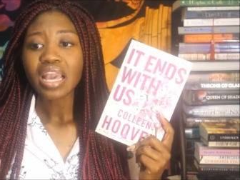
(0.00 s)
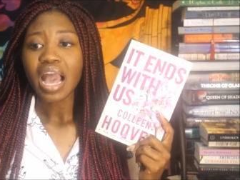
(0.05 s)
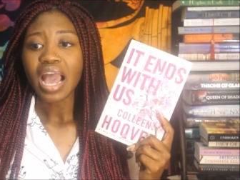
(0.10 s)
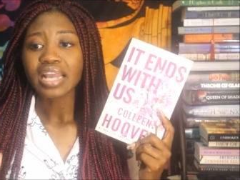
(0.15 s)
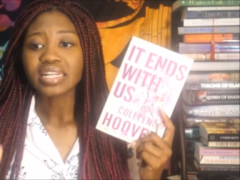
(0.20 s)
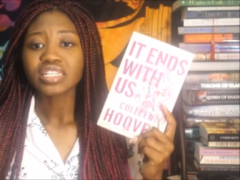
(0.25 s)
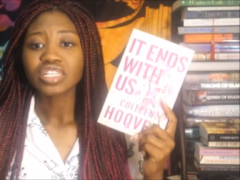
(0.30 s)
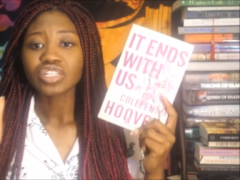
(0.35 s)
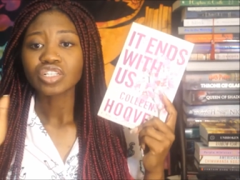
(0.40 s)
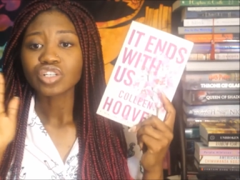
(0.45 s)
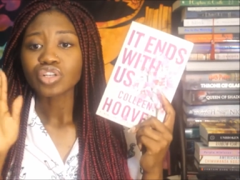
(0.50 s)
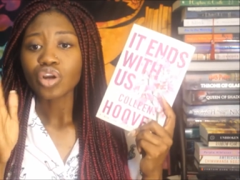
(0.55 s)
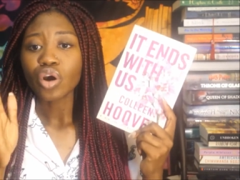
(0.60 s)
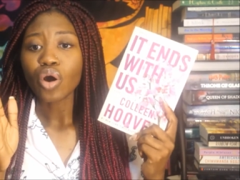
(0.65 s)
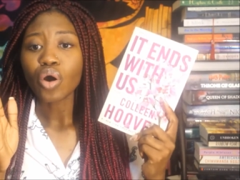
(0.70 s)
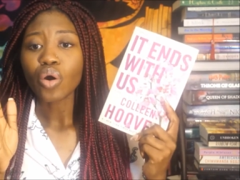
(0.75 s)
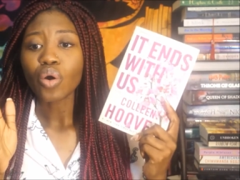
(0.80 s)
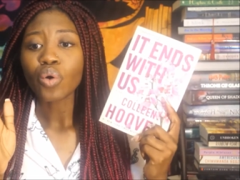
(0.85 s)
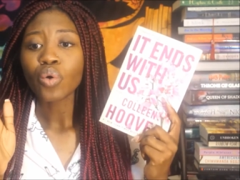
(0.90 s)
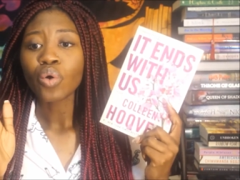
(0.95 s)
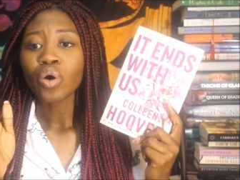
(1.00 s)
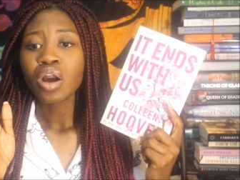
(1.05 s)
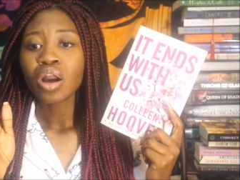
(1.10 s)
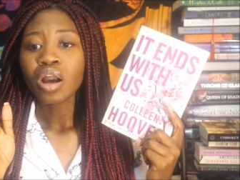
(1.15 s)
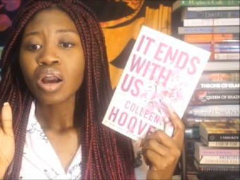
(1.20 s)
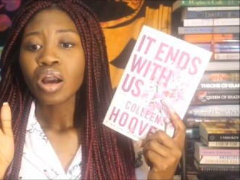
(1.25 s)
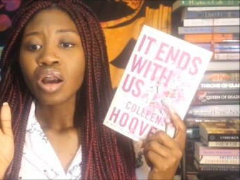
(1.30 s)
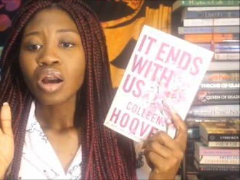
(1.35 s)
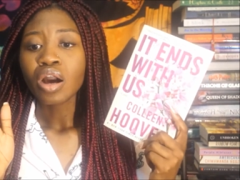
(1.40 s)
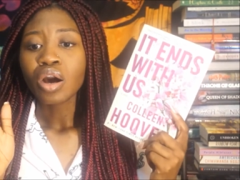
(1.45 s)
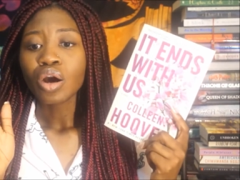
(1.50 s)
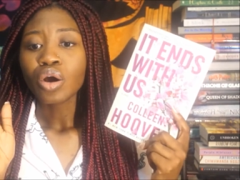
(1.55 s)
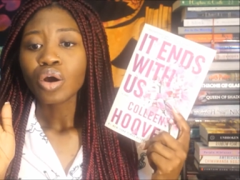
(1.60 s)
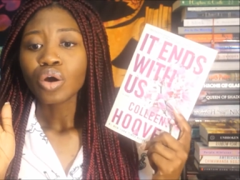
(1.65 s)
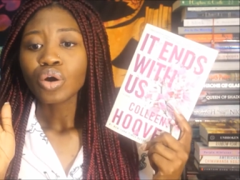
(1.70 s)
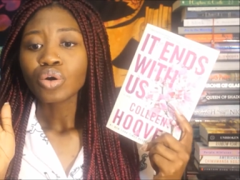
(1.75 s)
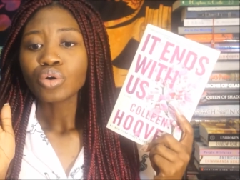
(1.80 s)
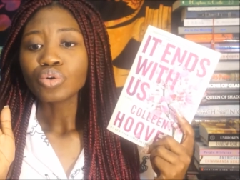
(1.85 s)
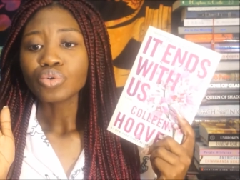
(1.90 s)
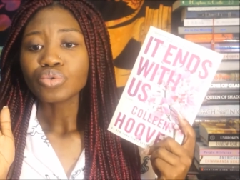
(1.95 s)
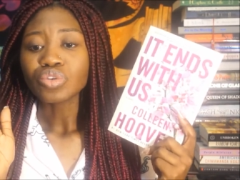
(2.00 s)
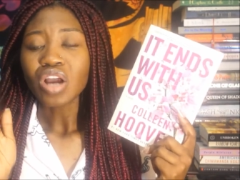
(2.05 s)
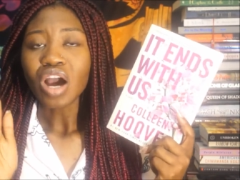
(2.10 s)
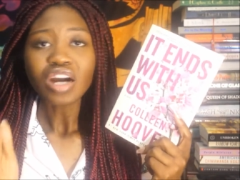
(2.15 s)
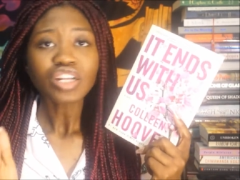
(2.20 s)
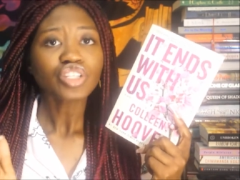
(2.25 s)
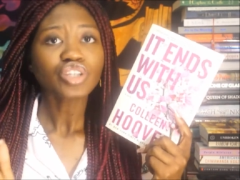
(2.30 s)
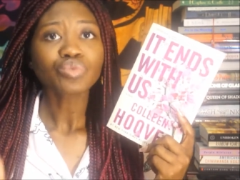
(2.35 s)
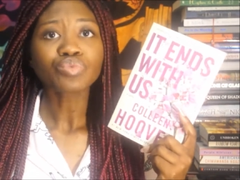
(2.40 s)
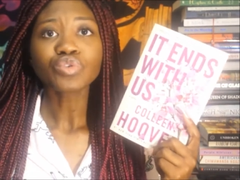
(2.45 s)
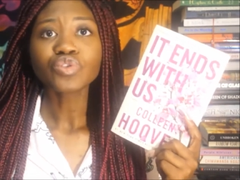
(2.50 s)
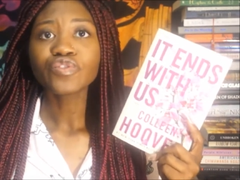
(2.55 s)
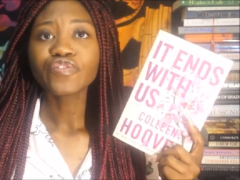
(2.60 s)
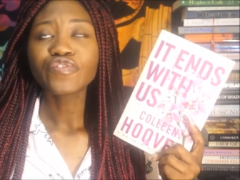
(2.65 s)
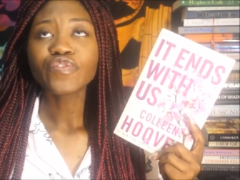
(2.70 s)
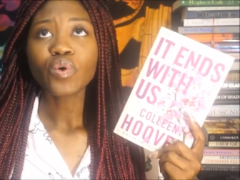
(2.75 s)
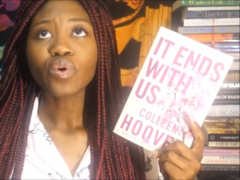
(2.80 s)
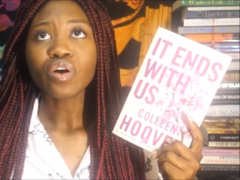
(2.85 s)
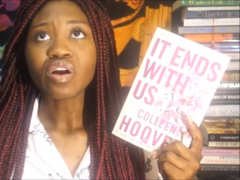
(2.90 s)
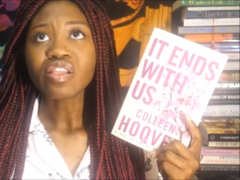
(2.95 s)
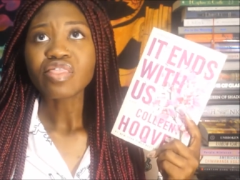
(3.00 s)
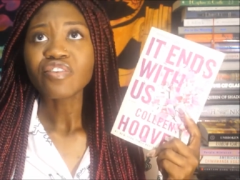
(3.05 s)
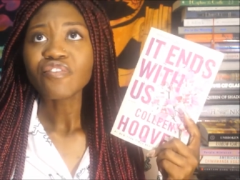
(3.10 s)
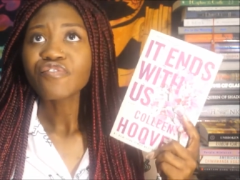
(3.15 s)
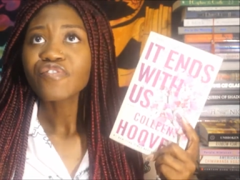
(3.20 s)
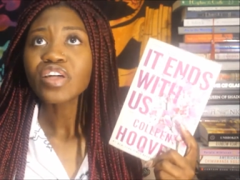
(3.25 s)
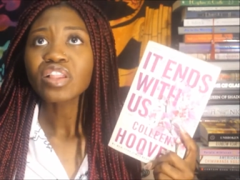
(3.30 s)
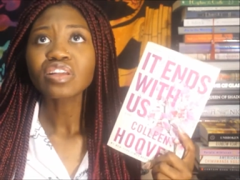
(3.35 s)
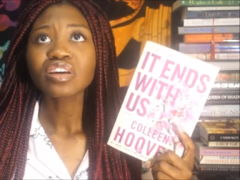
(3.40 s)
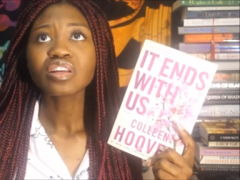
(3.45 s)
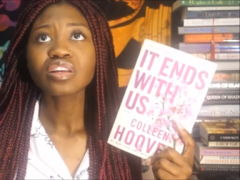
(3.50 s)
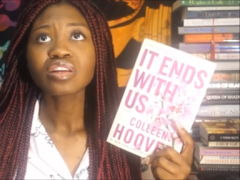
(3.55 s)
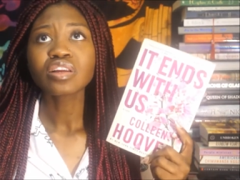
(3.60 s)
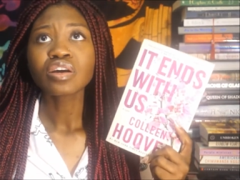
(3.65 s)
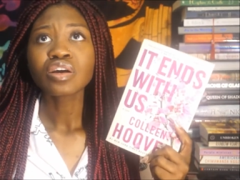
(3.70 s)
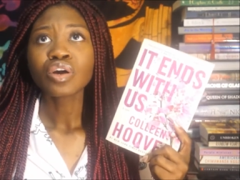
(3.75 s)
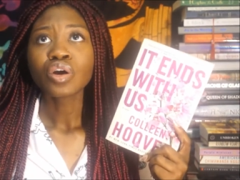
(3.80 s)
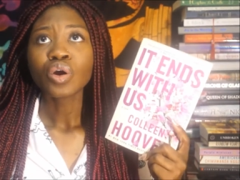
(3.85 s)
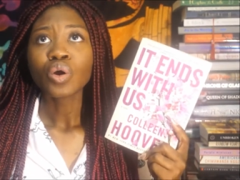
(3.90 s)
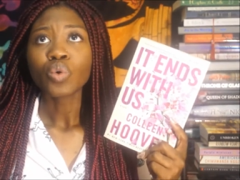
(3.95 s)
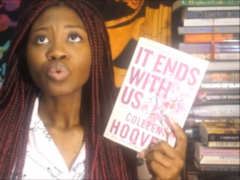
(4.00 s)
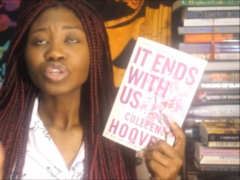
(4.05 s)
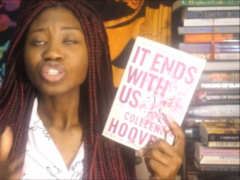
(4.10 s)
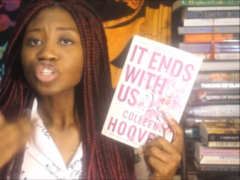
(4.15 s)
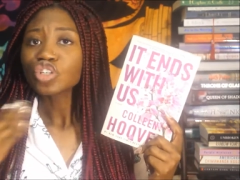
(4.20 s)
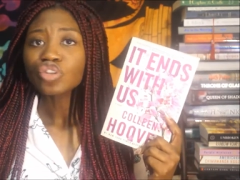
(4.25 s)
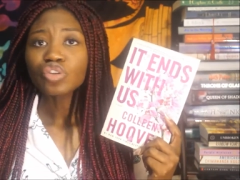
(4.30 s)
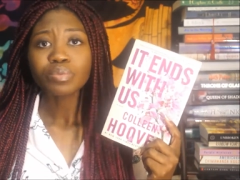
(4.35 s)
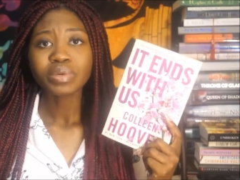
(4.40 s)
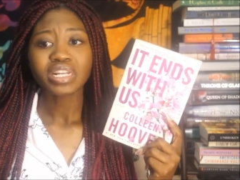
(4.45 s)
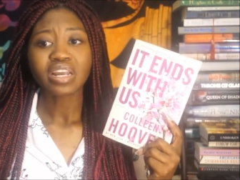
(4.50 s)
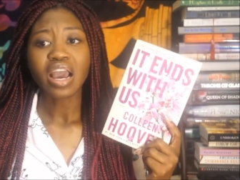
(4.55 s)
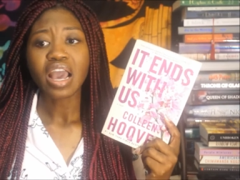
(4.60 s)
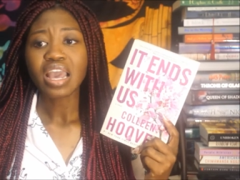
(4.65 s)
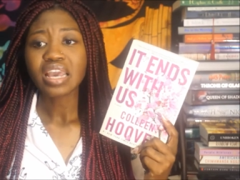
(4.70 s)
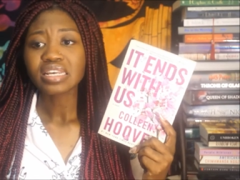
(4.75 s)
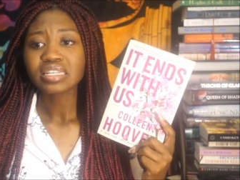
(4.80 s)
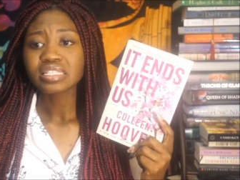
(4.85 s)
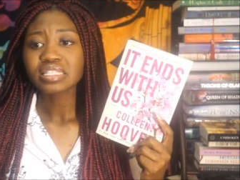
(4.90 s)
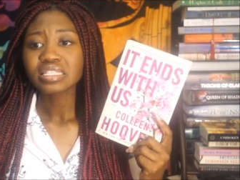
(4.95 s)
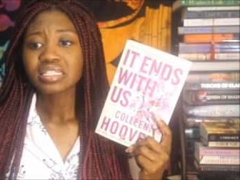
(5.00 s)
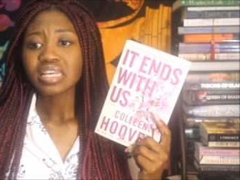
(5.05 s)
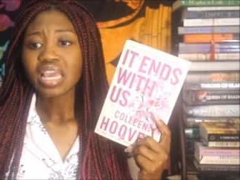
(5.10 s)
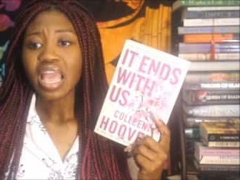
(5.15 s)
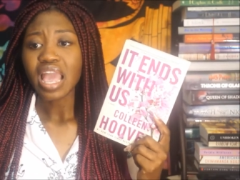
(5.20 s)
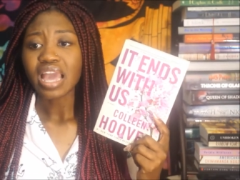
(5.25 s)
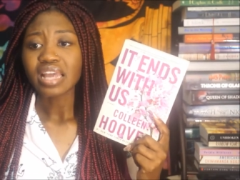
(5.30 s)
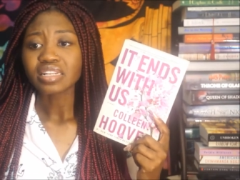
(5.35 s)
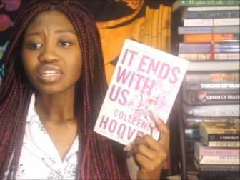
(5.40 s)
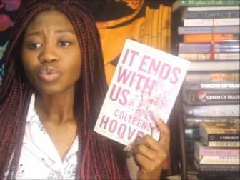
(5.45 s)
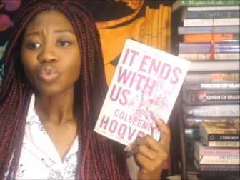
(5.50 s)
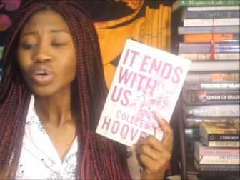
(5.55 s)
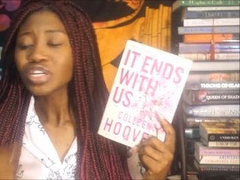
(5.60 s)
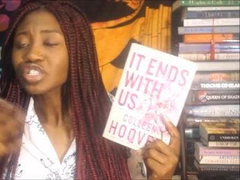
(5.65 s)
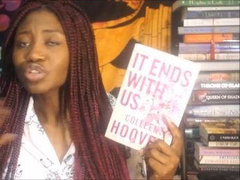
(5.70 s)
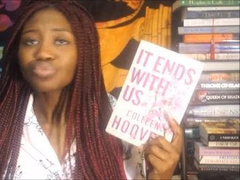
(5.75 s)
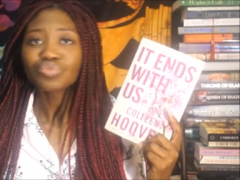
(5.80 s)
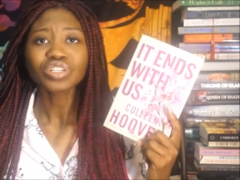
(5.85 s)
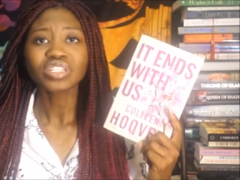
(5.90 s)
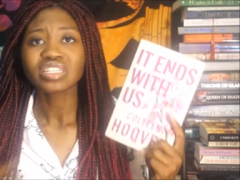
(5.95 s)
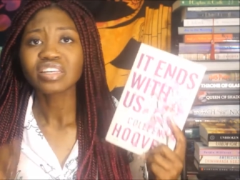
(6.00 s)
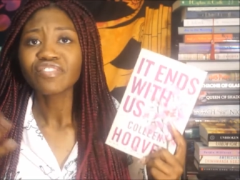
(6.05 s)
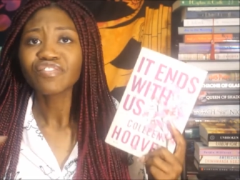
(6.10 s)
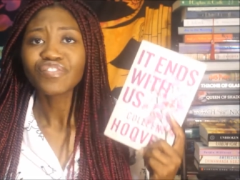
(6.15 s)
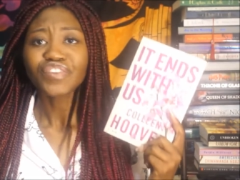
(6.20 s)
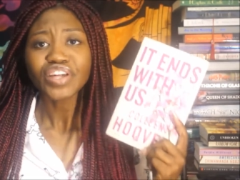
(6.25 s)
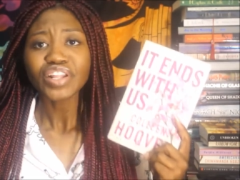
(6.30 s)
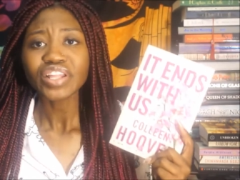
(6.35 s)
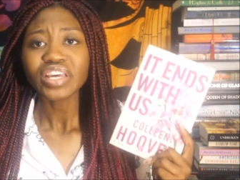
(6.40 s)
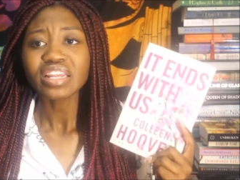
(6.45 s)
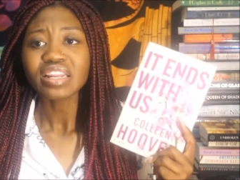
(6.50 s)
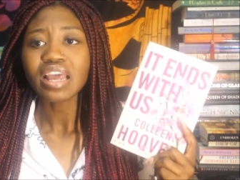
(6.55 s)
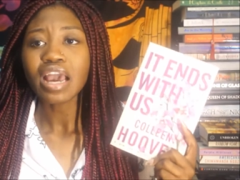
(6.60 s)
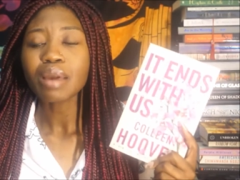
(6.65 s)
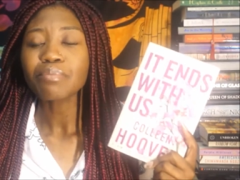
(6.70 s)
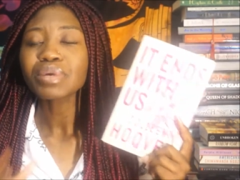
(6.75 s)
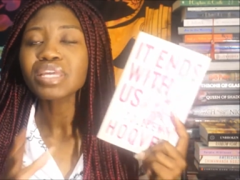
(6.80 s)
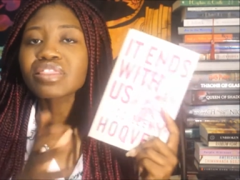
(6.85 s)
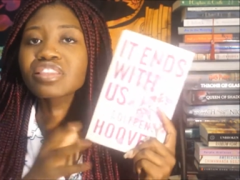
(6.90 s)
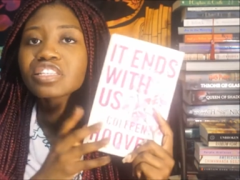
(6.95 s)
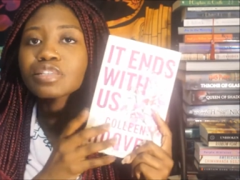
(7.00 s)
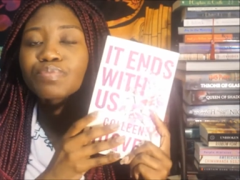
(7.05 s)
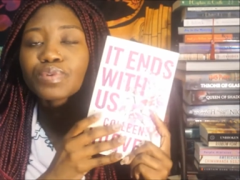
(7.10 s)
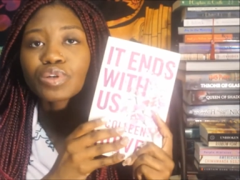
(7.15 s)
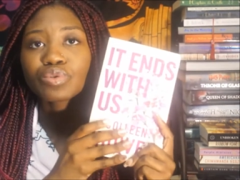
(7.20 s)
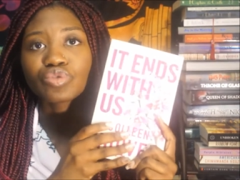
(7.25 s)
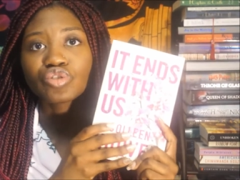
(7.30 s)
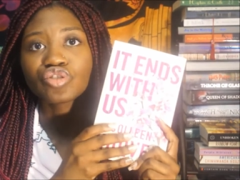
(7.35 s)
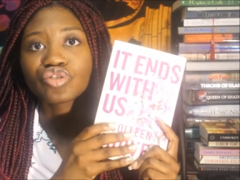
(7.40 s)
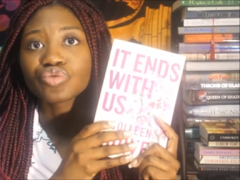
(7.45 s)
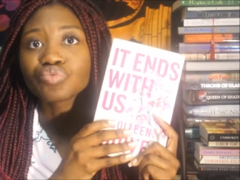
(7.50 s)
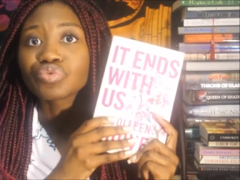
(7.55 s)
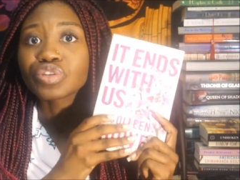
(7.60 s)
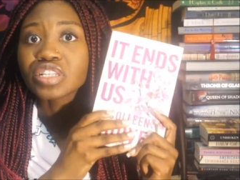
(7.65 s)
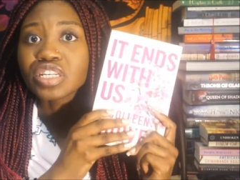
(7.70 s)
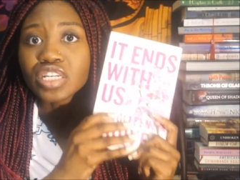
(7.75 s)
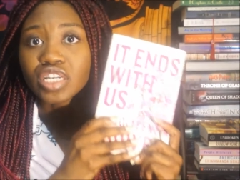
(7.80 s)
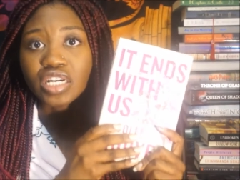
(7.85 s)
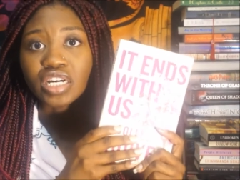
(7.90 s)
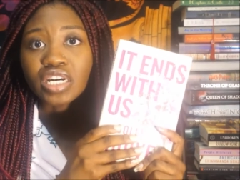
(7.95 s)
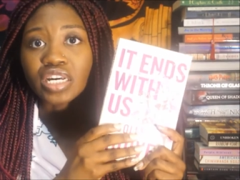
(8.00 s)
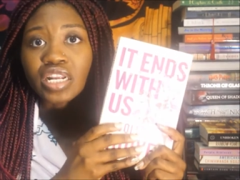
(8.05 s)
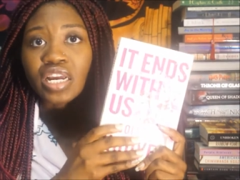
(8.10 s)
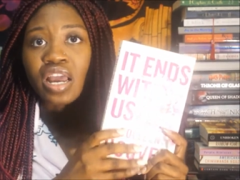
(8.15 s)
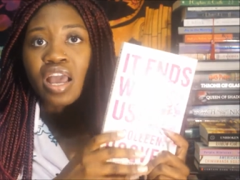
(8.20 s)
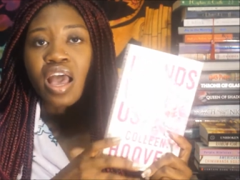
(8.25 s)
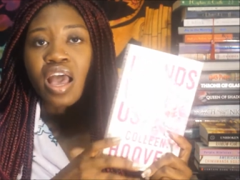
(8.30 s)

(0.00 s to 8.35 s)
I didn't know who not to root for. The villain was humanized and wasn't really a villain. I mean, this book was just really good.